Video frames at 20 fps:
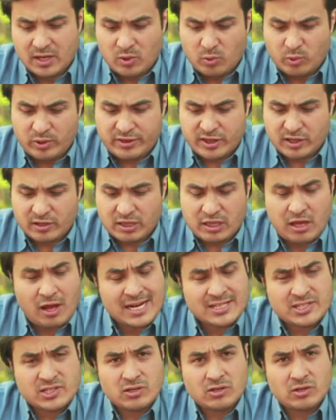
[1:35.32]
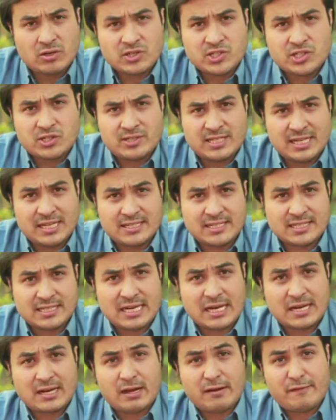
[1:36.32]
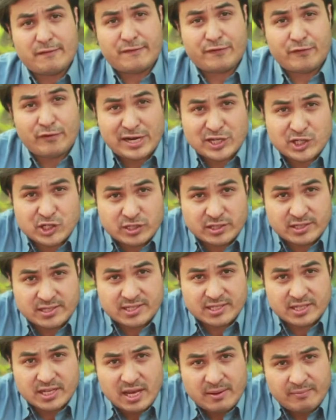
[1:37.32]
With the light oolongs, you tend to get freshness,